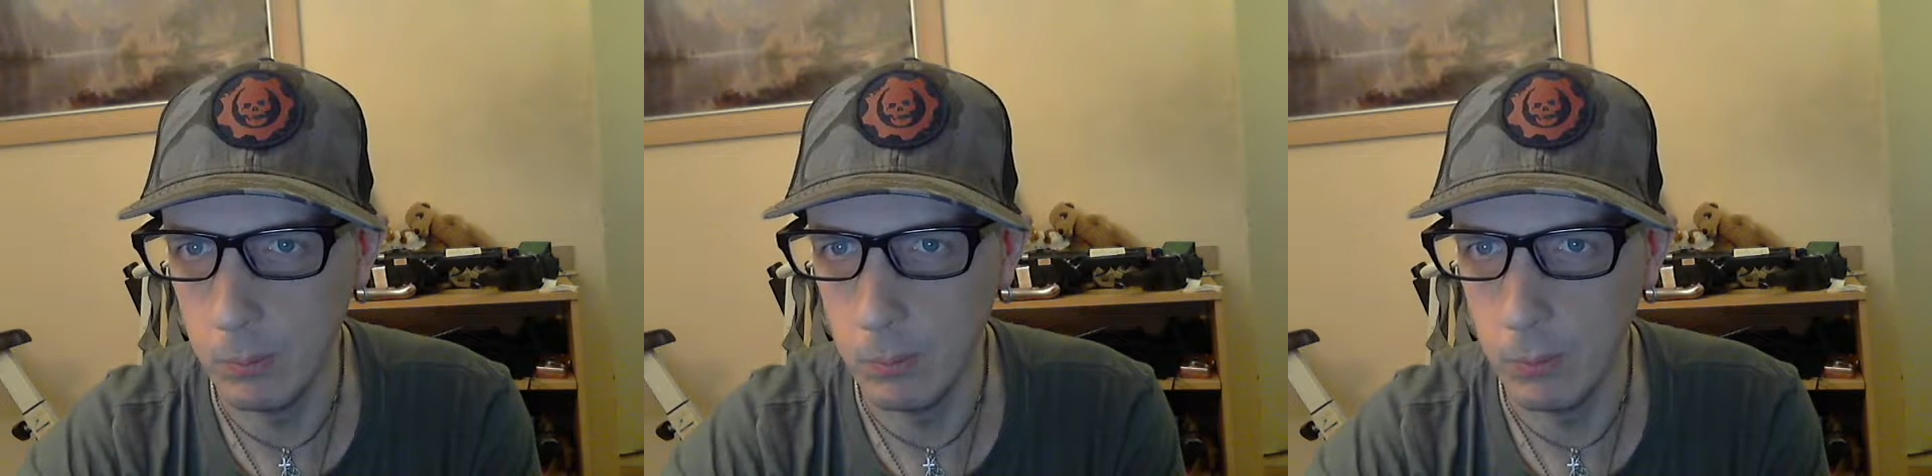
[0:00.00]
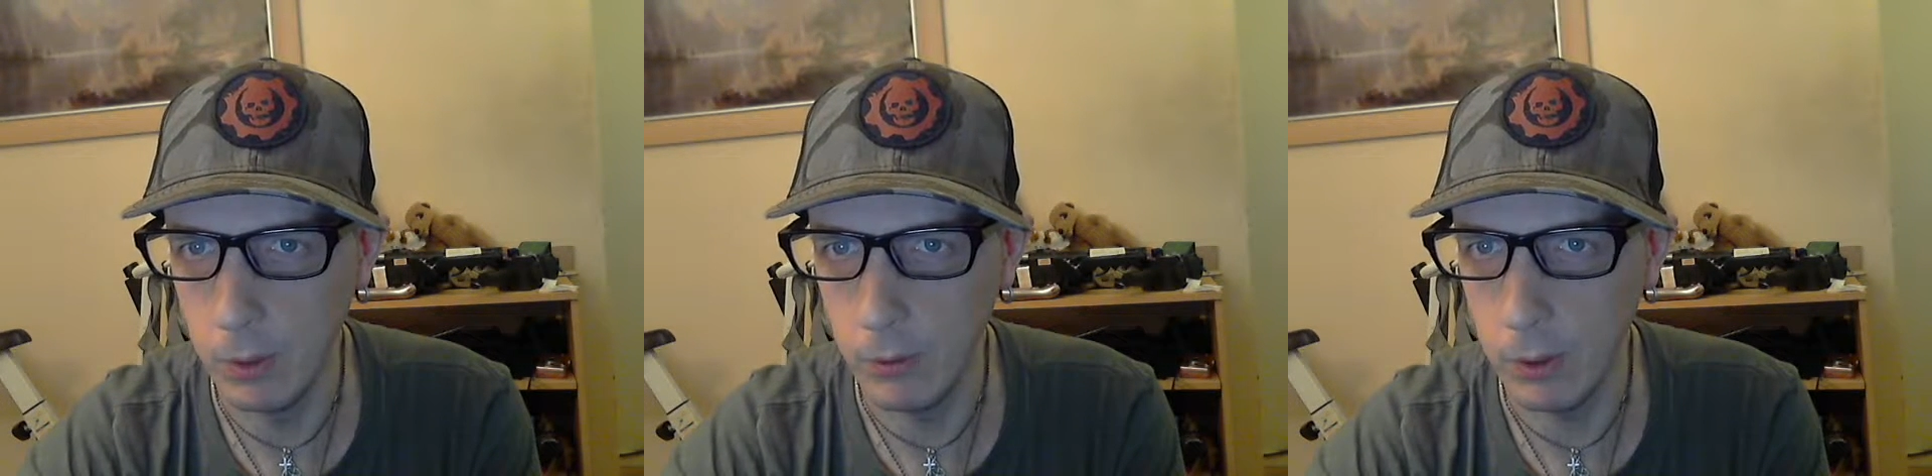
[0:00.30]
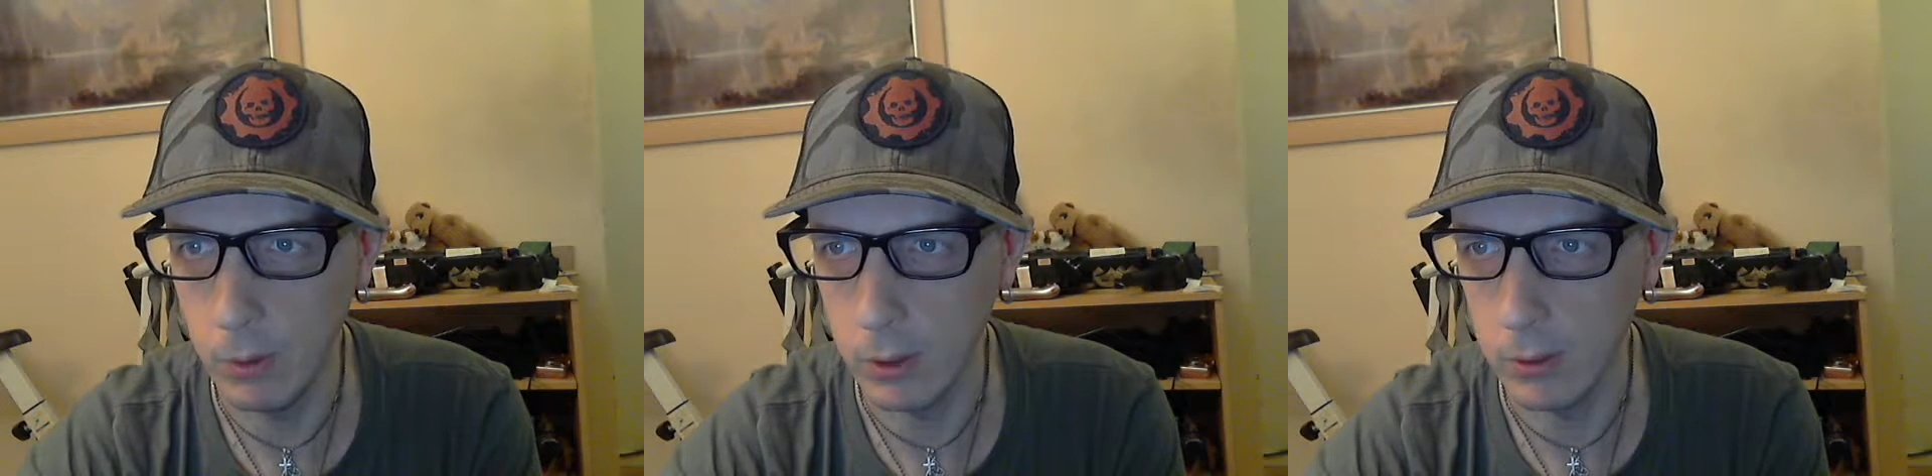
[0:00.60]

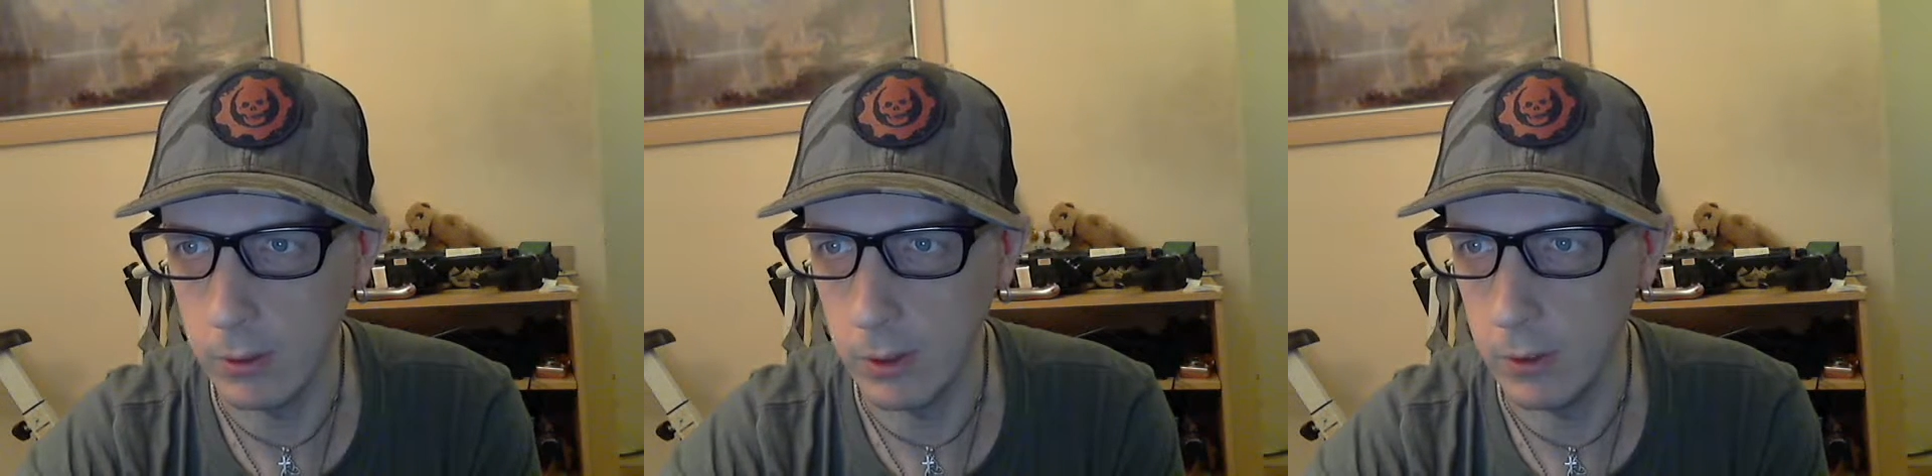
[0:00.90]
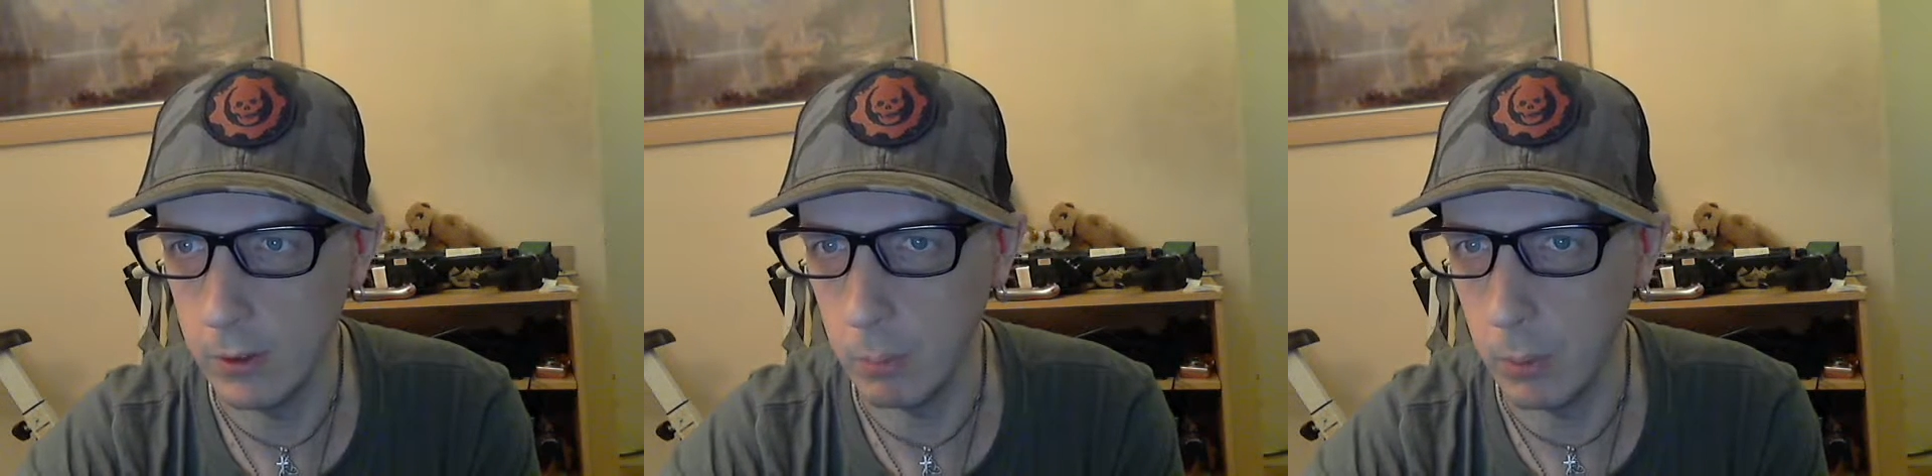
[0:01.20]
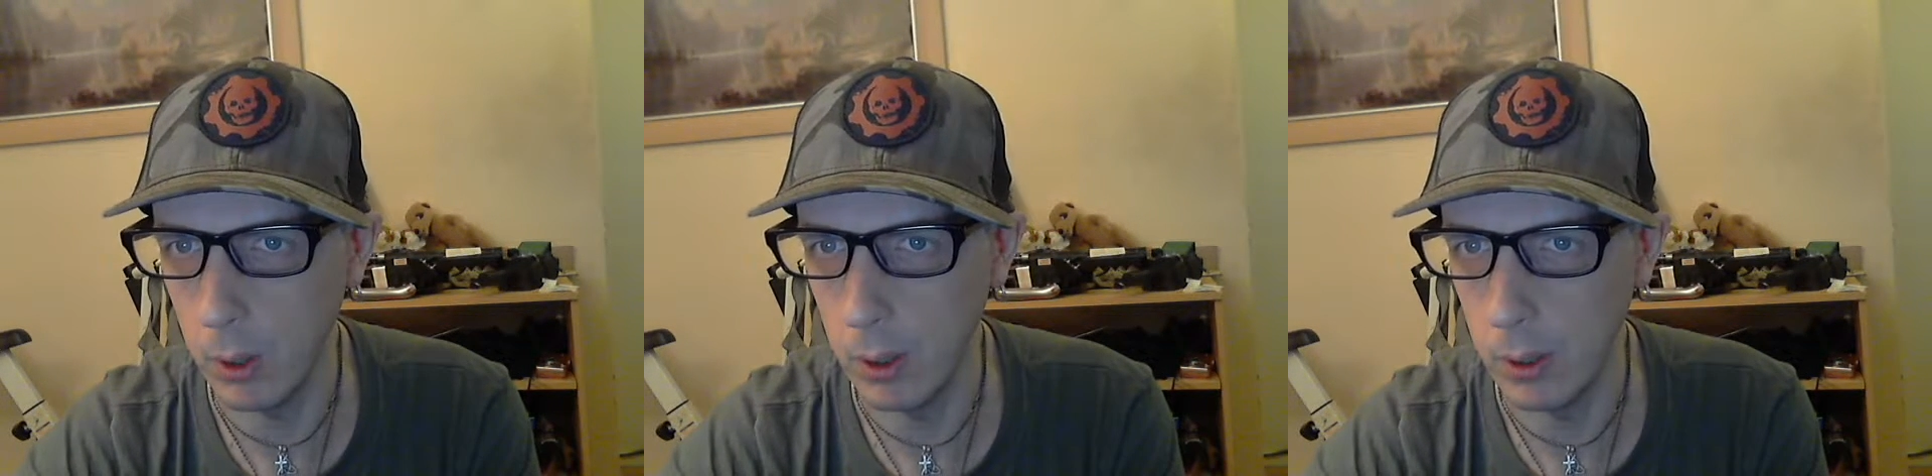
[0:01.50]
review contains
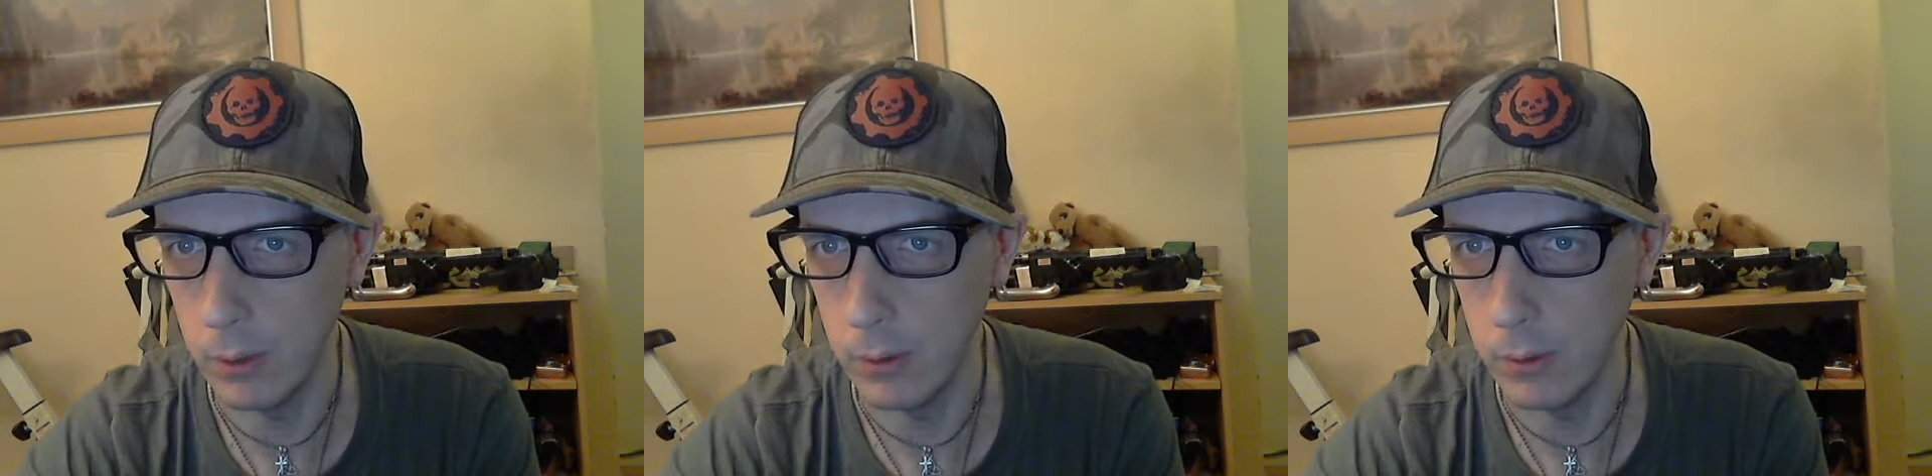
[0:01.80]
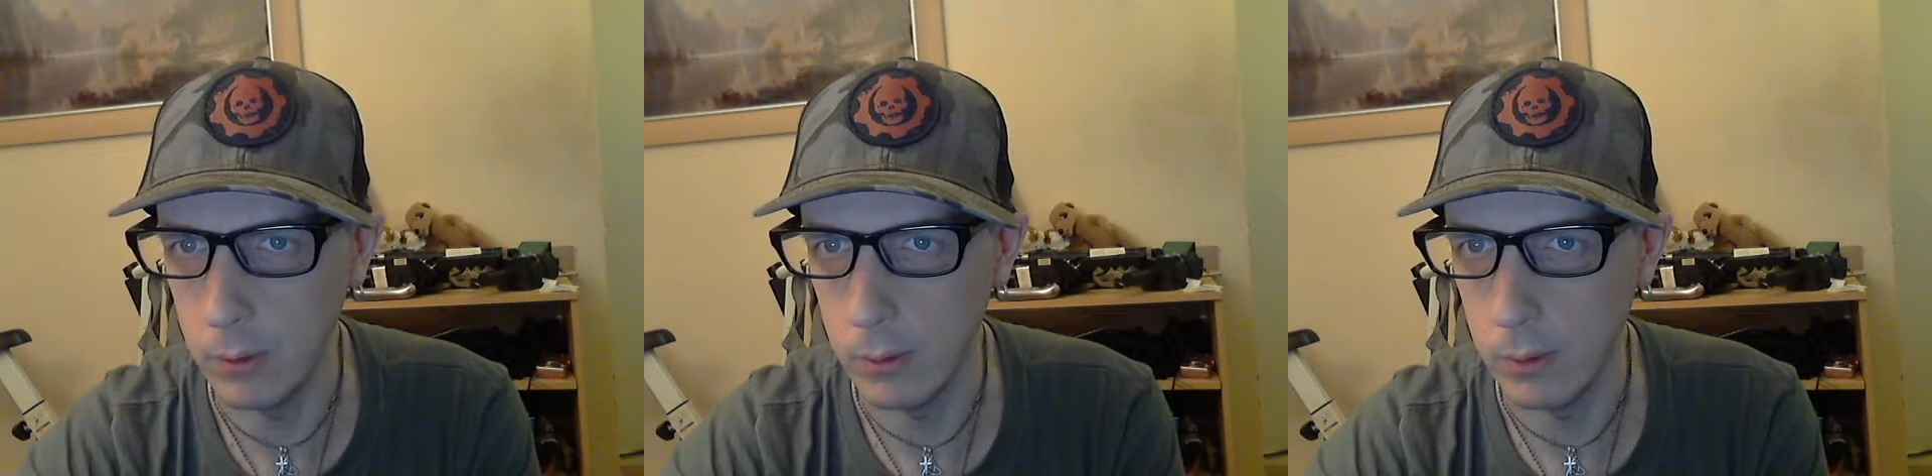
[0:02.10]
spoilers.